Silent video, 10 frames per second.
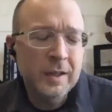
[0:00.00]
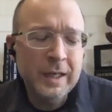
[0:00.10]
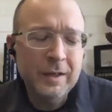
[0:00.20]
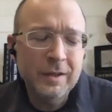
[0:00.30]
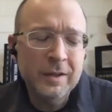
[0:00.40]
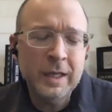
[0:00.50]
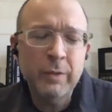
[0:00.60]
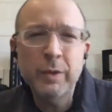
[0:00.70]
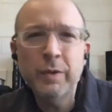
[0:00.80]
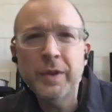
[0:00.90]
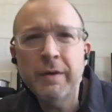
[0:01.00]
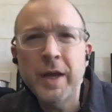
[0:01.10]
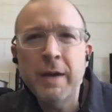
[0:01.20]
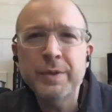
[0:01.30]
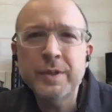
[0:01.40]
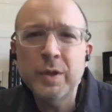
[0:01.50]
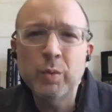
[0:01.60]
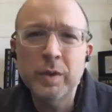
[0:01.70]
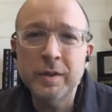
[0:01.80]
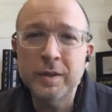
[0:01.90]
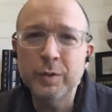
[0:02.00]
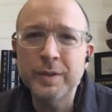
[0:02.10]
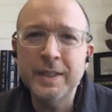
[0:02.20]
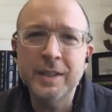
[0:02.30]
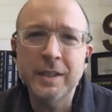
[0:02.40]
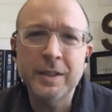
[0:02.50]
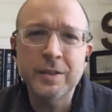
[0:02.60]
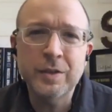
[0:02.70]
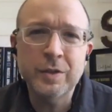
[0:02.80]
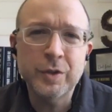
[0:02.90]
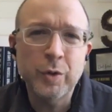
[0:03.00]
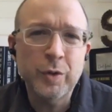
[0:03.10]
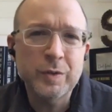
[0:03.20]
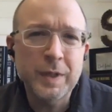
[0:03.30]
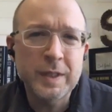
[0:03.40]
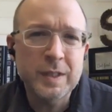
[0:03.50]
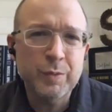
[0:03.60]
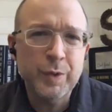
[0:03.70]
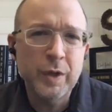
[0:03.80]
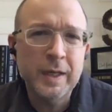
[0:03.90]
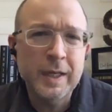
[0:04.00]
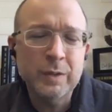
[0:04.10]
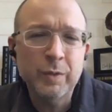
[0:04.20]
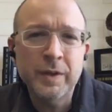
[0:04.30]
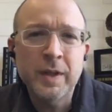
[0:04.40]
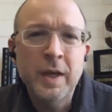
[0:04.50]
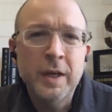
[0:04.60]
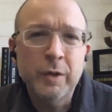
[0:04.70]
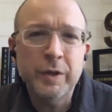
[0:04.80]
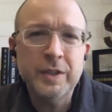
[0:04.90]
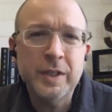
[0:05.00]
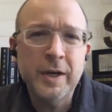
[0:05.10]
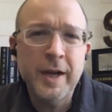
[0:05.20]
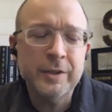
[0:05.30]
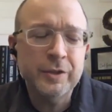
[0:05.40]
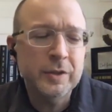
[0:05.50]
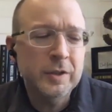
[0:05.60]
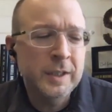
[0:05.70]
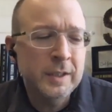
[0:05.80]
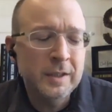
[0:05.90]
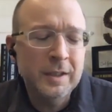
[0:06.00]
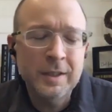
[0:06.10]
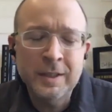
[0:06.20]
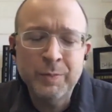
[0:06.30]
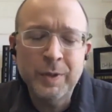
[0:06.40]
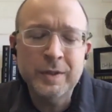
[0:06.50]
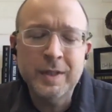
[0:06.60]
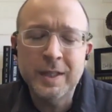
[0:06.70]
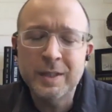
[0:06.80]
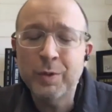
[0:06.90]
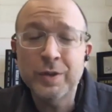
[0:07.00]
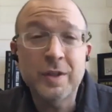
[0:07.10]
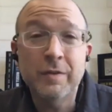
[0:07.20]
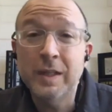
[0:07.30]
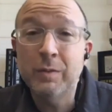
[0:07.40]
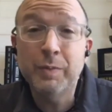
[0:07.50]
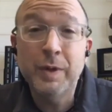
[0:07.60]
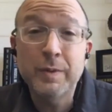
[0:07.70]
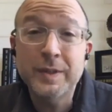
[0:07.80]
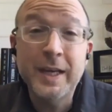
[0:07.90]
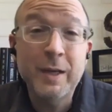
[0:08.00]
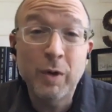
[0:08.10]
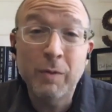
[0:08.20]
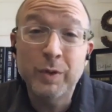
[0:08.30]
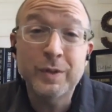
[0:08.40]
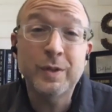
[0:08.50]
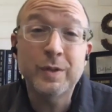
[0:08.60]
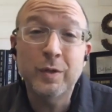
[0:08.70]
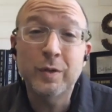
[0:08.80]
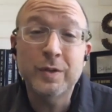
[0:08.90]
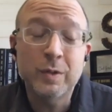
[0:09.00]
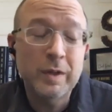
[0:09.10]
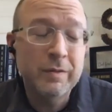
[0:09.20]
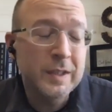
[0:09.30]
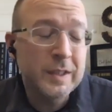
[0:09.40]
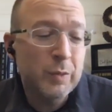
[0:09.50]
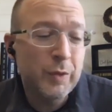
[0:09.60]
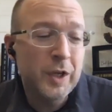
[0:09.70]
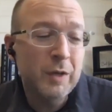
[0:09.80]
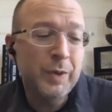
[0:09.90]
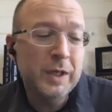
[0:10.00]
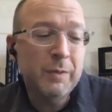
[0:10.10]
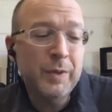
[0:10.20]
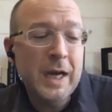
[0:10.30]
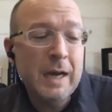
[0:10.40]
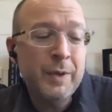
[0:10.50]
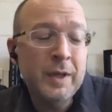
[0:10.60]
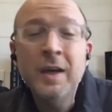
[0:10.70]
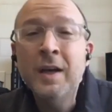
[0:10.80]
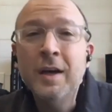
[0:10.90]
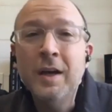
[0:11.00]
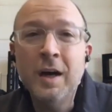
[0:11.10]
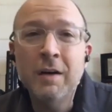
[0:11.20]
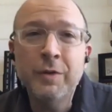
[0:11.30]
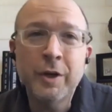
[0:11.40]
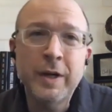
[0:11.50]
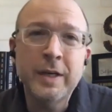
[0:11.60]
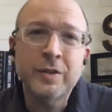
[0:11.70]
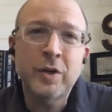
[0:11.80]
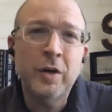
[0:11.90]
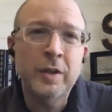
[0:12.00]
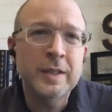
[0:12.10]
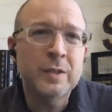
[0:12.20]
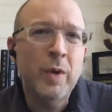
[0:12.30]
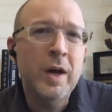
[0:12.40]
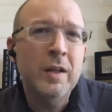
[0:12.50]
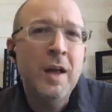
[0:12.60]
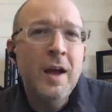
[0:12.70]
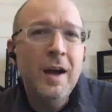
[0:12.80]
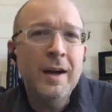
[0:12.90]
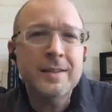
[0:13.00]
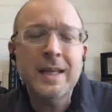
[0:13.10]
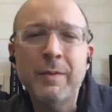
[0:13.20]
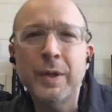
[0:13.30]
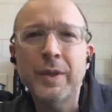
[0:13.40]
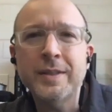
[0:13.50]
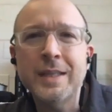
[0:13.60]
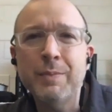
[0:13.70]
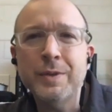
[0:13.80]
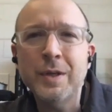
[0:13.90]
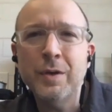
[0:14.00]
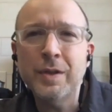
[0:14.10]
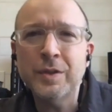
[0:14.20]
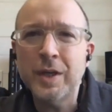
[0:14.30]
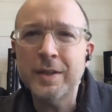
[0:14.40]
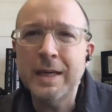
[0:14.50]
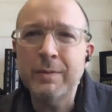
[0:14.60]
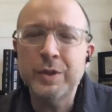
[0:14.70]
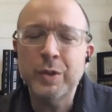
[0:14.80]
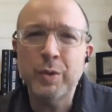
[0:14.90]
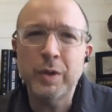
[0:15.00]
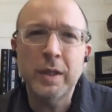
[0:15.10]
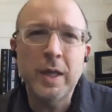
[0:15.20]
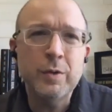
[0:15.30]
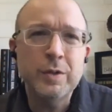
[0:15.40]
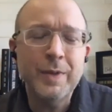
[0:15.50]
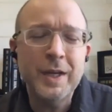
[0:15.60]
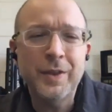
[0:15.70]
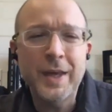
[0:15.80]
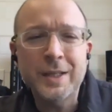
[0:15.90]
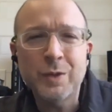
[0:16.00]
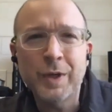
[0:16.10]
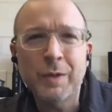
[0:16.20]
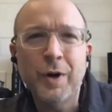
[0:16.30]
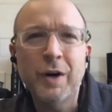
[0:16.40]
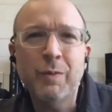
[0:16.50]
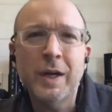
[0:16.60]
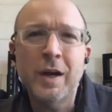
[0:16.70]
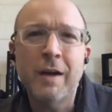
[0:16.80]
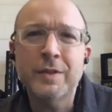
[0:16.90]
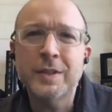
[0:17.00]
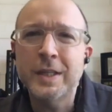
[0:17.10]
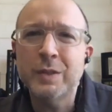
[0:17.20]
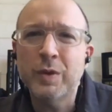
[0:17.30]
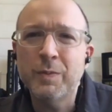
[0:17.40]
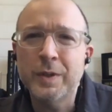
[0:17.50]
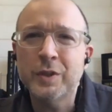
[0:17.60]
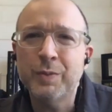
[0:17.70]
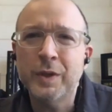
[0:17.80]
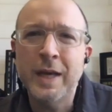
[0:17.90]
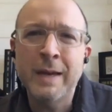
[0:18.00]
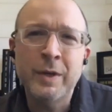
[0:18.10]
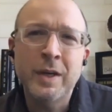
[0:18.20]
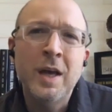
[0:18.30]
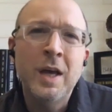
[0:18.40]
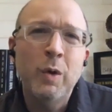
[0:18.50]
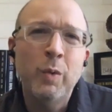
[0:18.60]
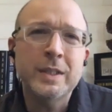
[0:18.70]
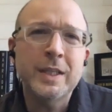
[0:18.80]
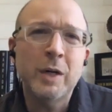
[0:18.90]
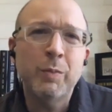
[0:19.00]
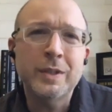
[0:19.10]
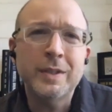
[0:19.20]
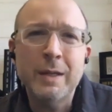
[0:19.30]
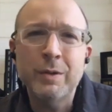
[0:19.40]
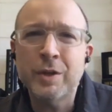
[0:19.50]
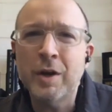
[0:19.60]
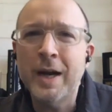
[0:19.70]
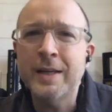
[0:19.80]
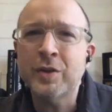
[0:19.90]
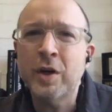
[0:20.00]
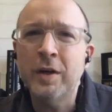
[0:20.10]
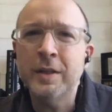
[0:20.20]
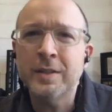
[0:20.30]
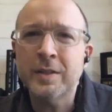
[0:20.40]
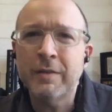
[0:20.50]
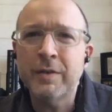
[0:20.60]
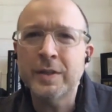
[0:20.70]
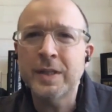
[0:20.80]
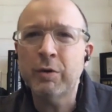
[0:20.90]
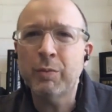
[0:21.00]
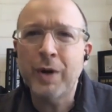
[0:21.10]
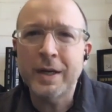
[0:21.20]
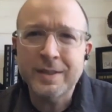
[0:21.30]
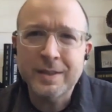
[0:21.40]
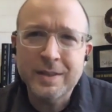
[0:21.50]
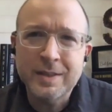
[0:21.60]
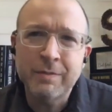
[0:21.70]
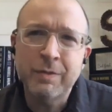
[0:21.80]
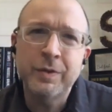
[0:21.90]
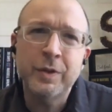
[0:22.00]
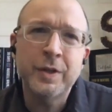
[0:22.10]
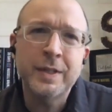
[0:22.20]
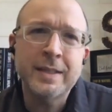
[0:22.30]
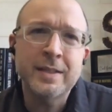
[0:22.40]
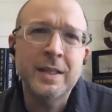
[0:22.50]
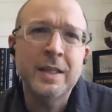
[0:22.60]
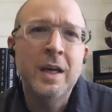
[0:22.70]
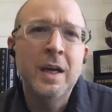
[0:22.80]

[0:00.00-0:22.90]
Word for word: like like we do with every episode, we'll include detailed links in the show notes, places where you can connect with Christian International. And as Bill said, his books are available pretty much anywhere books are sold. So we'll have links to where you can pick up a copy of Your Greatest Calling as well. Uh, it's to bring this episode of the Shaun Tabatt Show to a close. Many thanks for being a part of my conversation with Bishop Bill Hamon. Once again, our book today was Your Highest Calling Discover the Secret Processes That Fulfill Your Destiny.